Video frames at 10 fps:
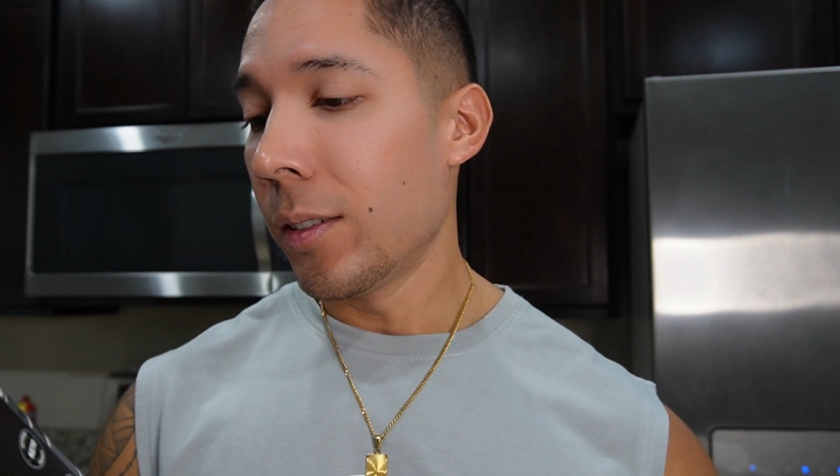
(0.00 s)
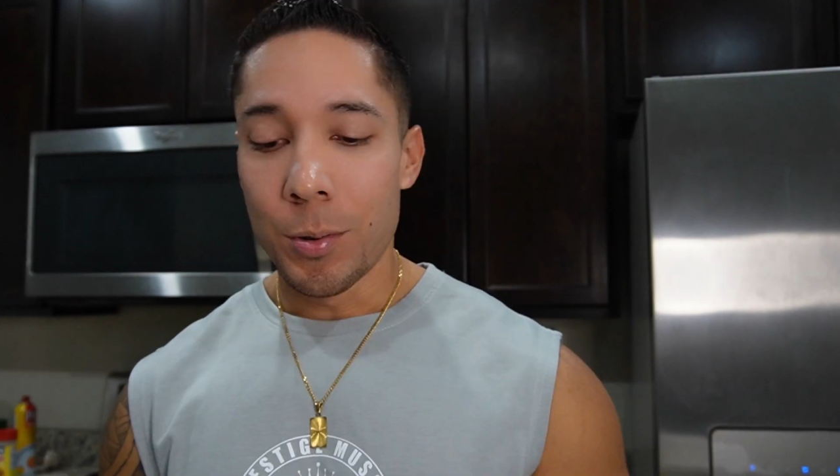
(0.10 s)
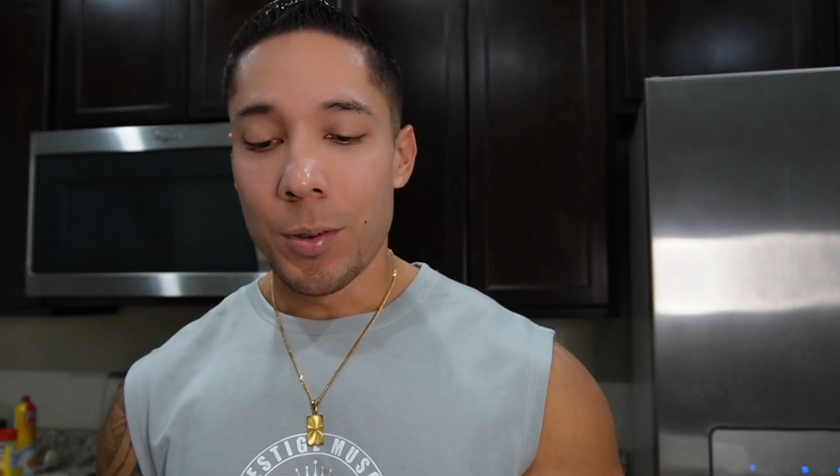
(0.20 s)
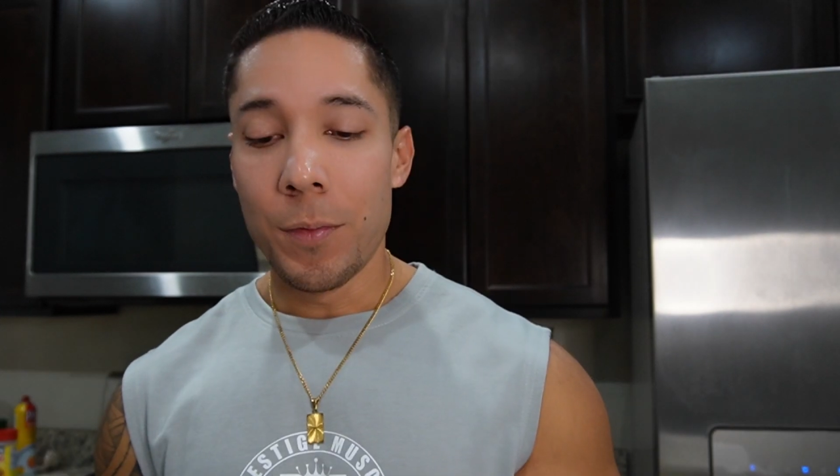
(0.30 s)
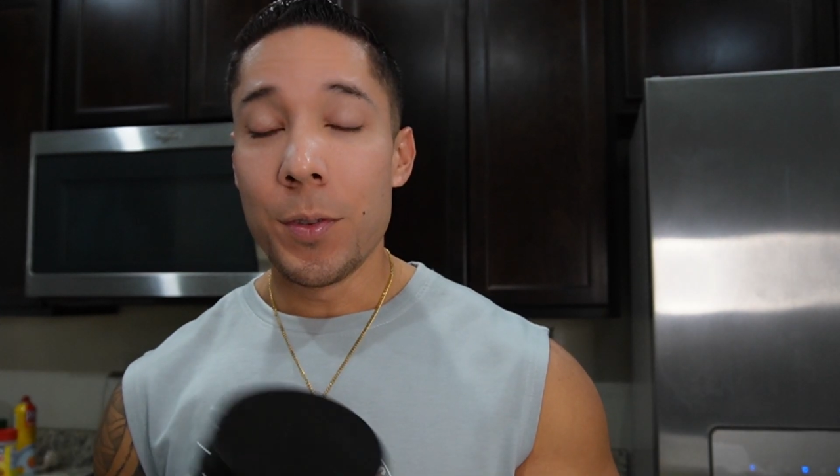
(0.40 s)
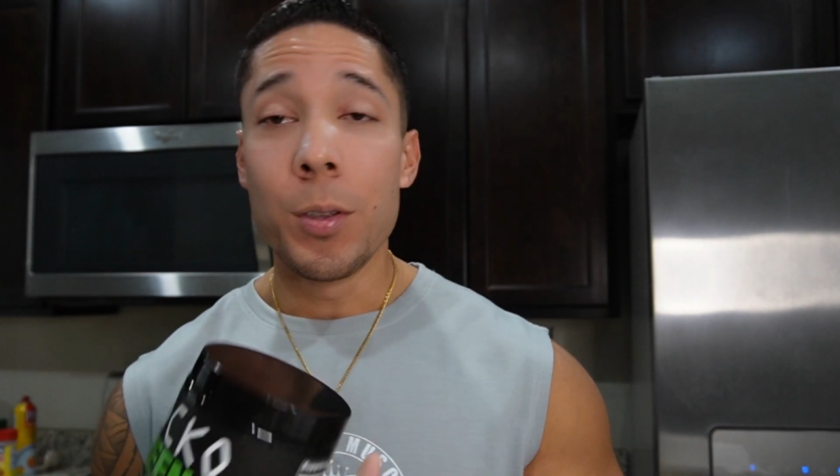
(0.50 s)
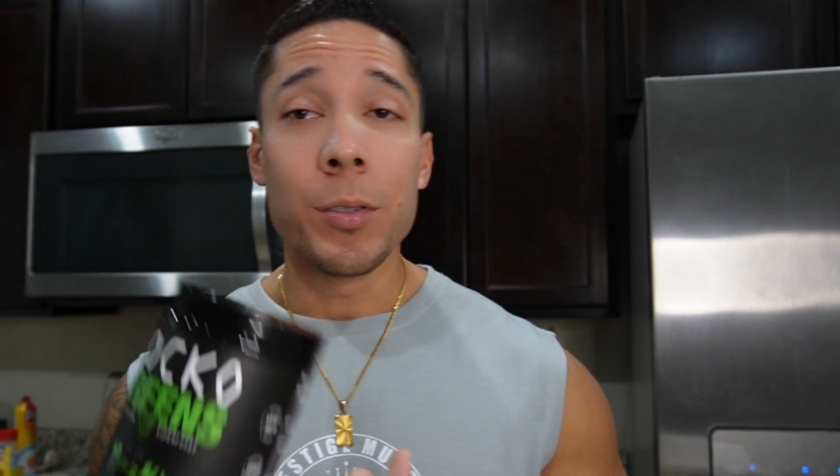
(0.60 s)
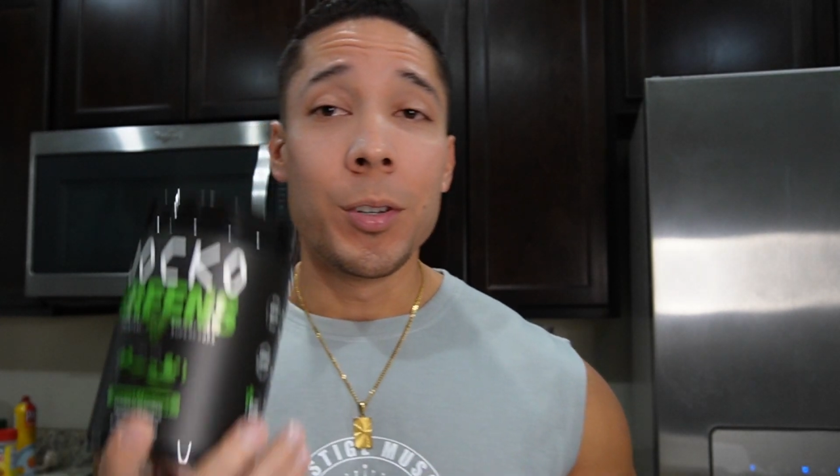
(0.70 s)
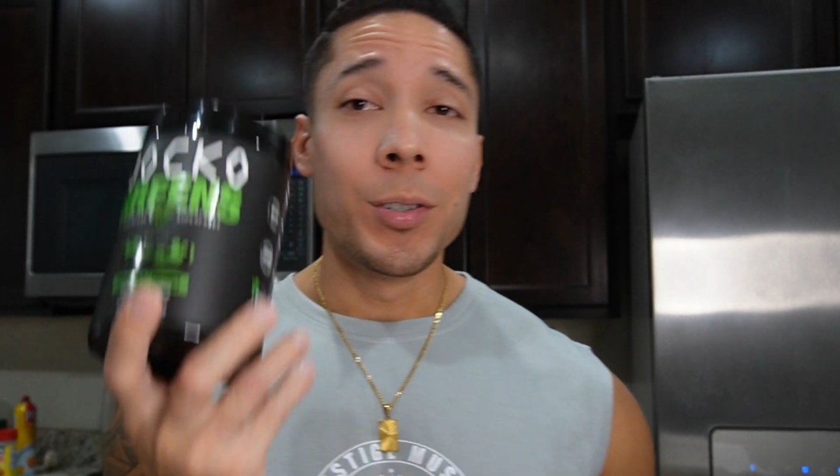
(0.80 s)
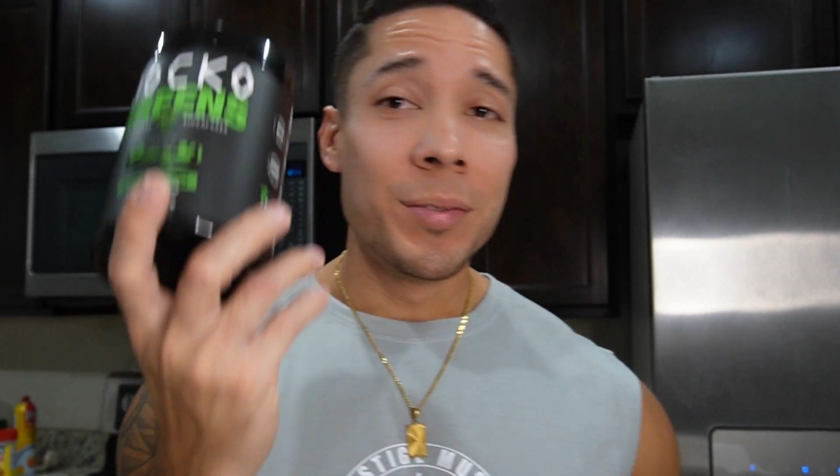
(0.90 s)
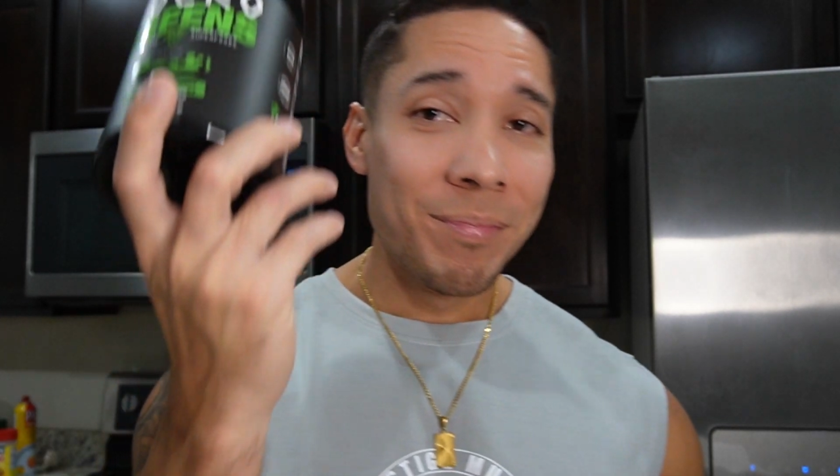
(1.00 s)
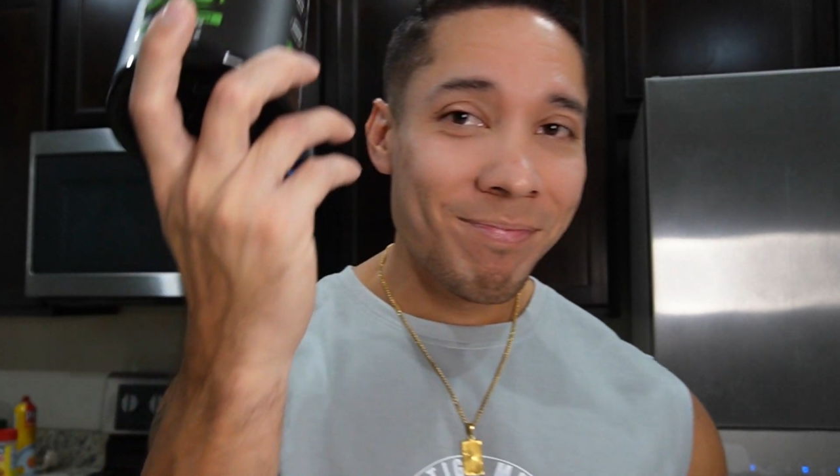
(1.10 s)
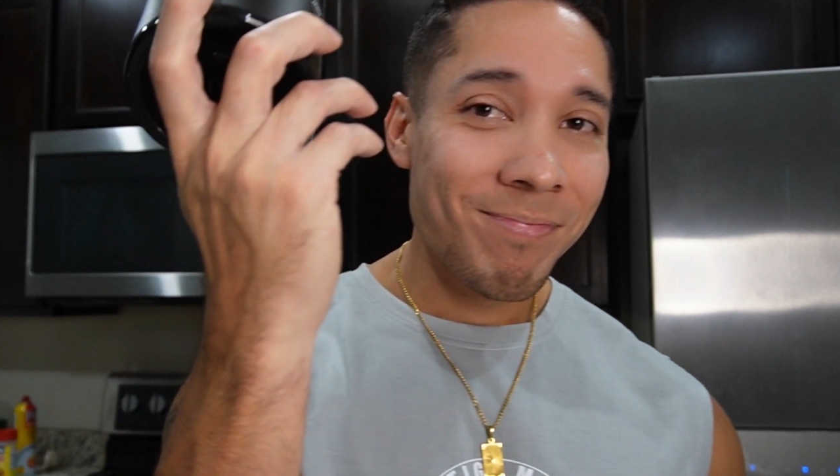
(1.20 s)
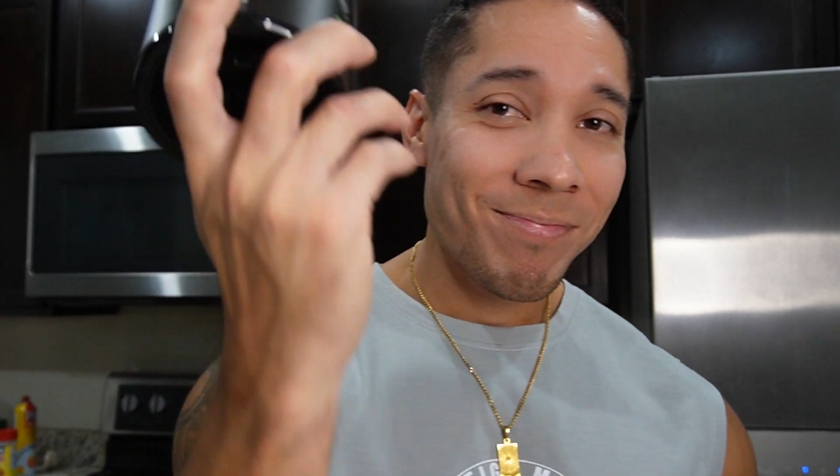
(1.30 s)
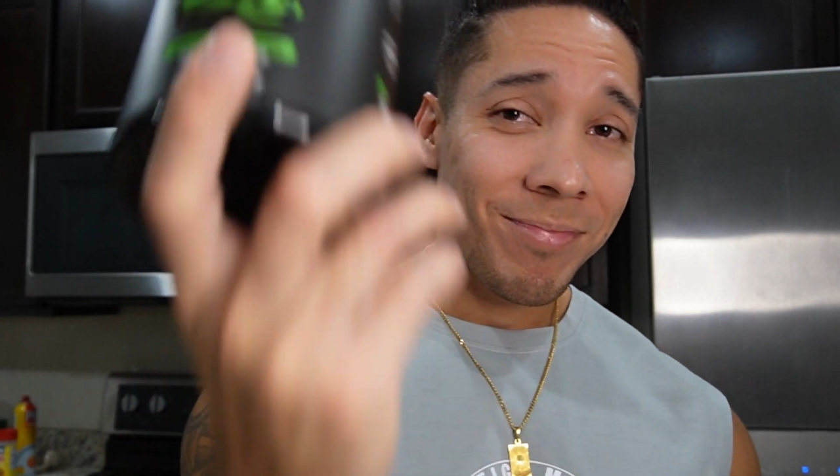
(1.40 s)
And if you don't know,
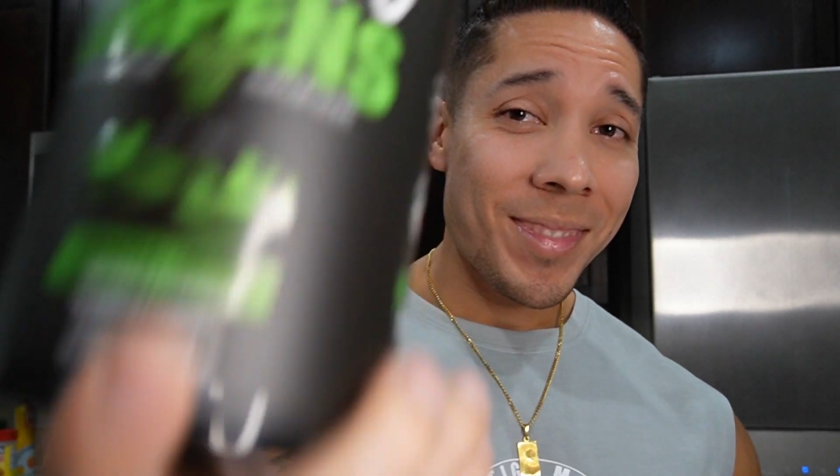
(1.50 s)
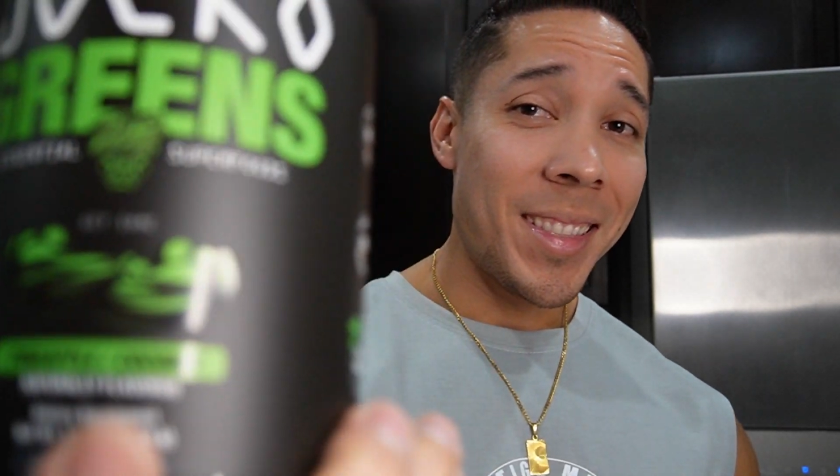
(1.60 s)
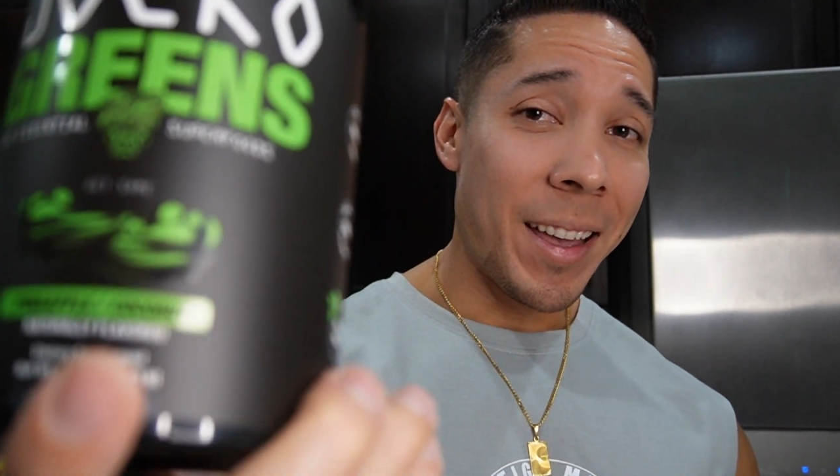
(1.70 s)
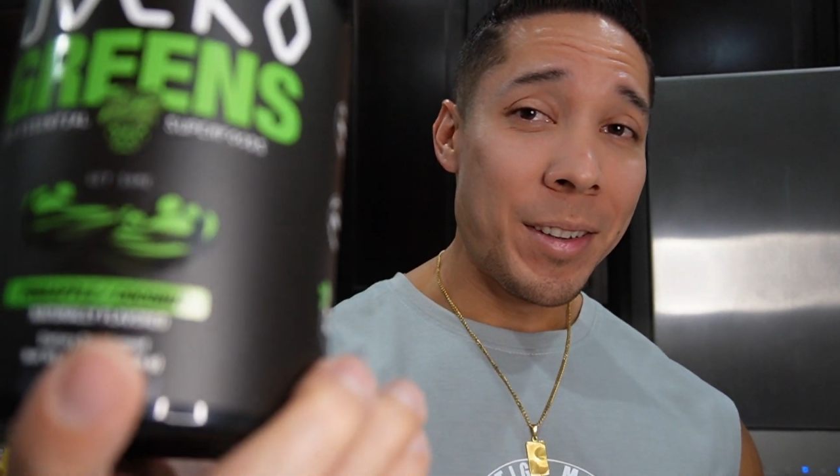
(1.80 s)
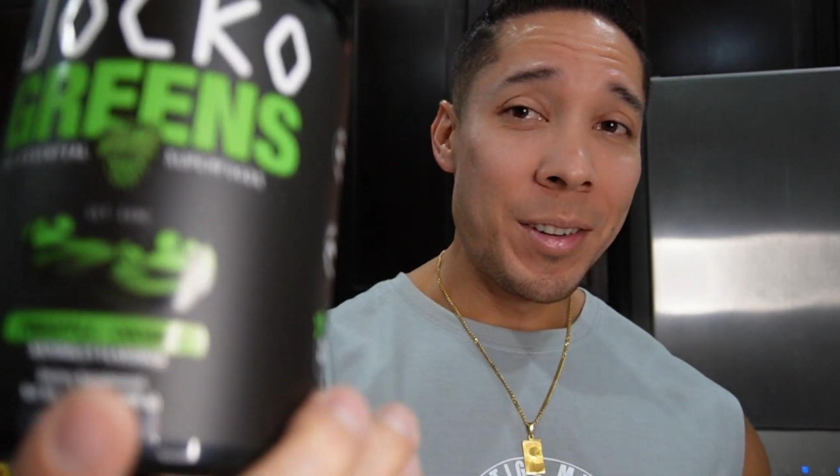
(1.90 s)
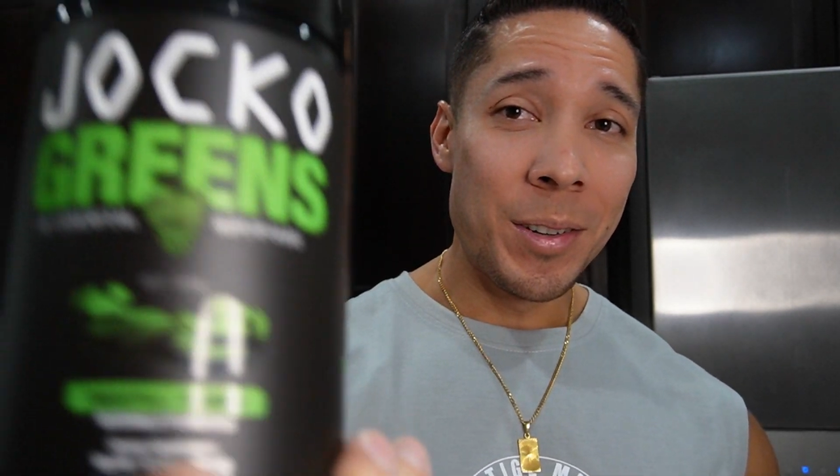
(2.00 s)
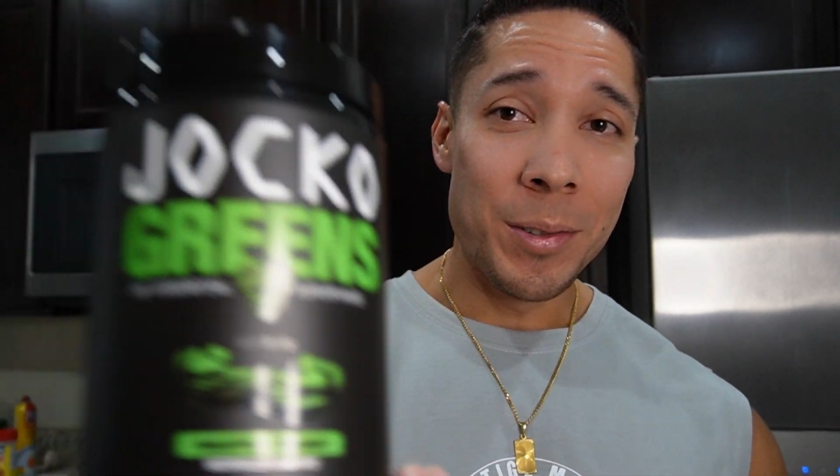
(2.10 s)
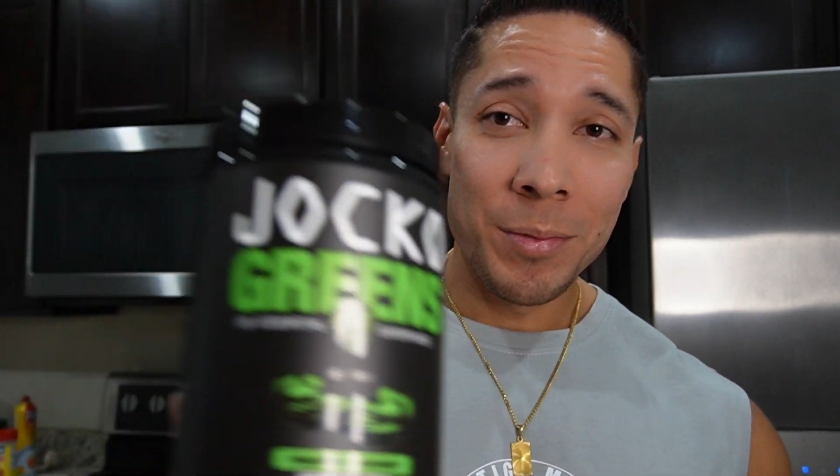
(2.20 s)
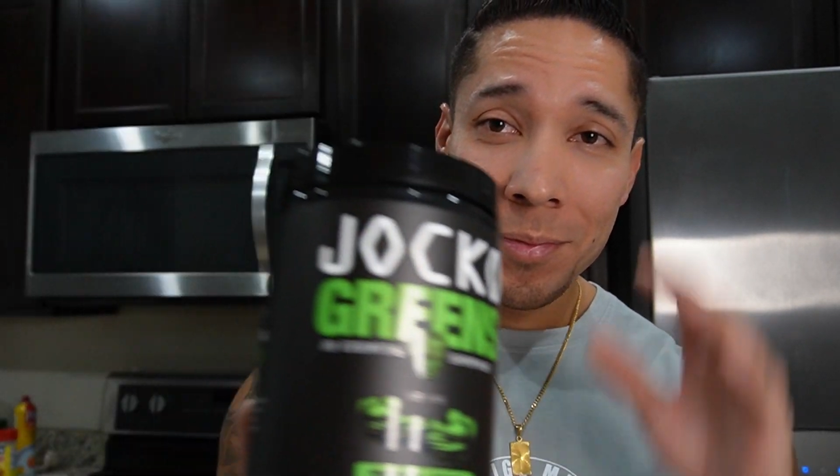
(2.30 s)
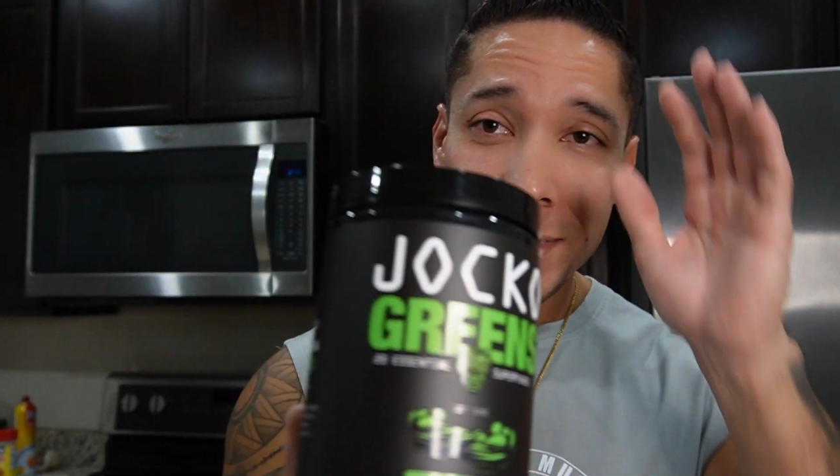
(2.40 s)
now you know.